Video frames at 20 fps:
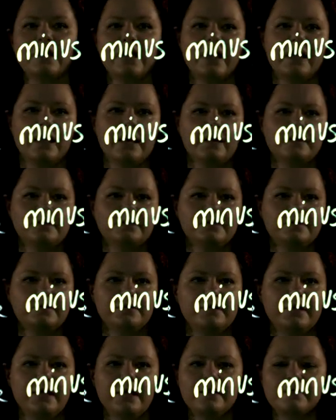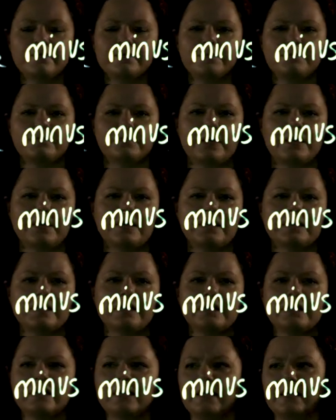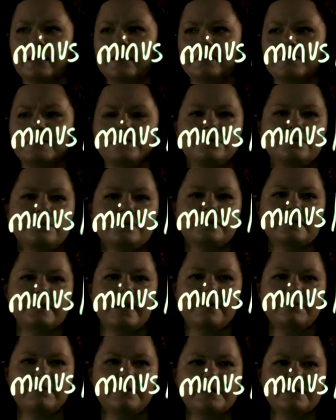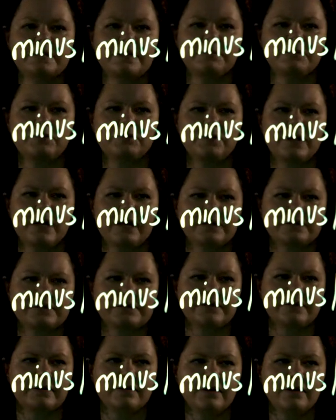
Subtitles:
And the other way is to say we subtract.